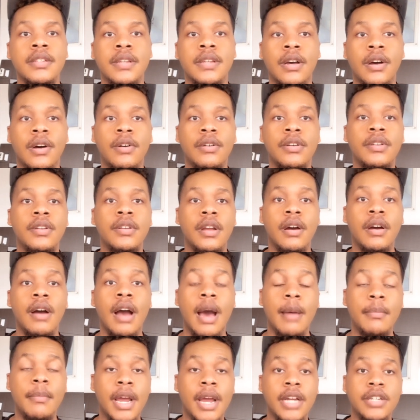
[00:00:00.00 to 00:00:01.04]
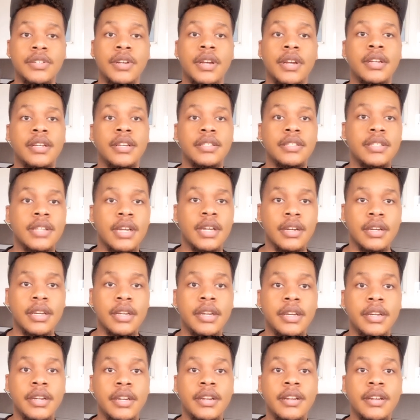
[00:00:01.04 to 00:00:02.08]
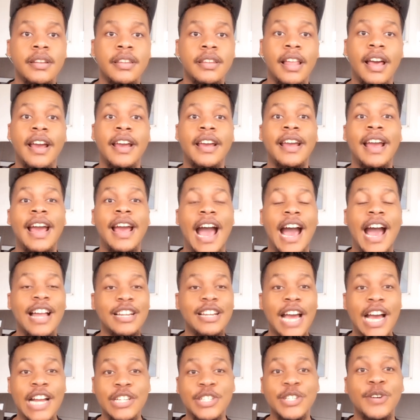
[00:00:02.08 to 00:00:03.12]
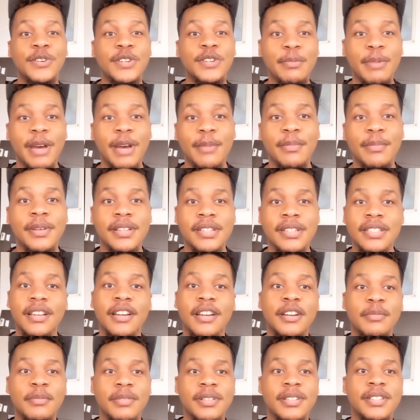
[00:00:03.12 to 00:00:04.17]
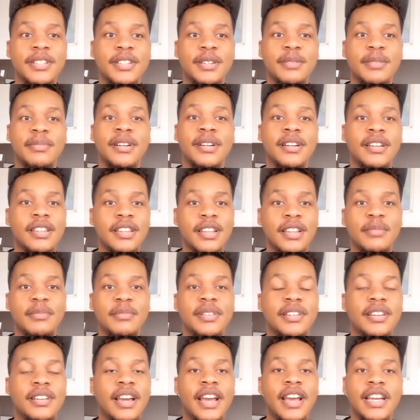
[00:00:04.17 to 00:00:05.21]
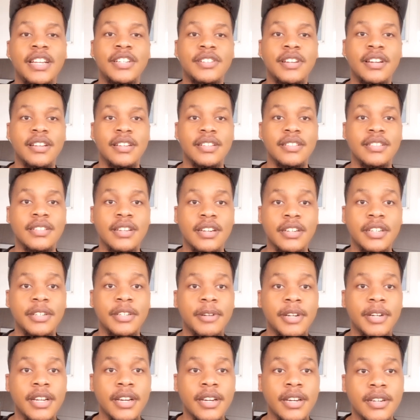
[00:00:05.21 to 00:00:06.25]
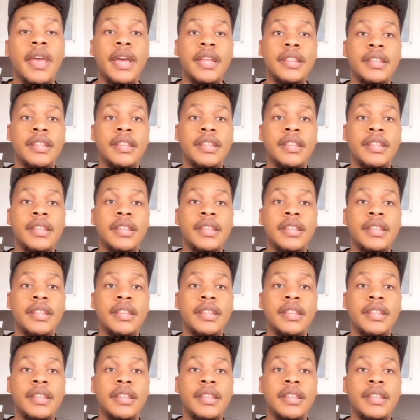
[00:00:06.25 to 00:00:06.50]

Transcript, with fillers: So, you know, I'm not trying to get stuck here. Like, I, I joked about being stuck in Brazil, but Colombia, ain't trying to get stuck here right now.